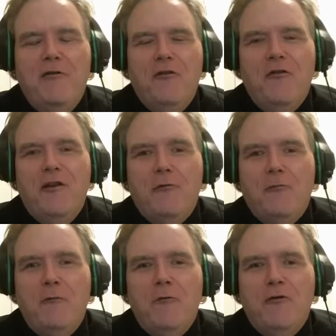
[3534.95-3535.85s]
to sing The
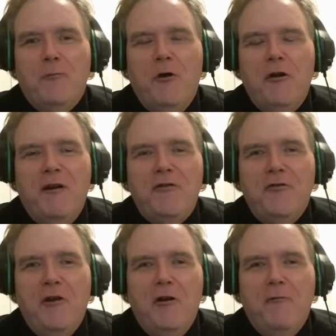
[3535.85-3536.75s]
River as part of my
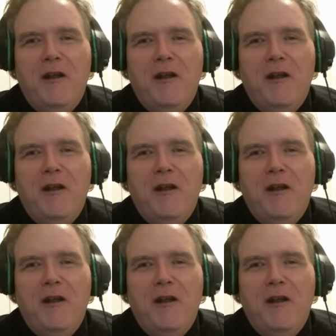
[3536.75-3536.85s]
show,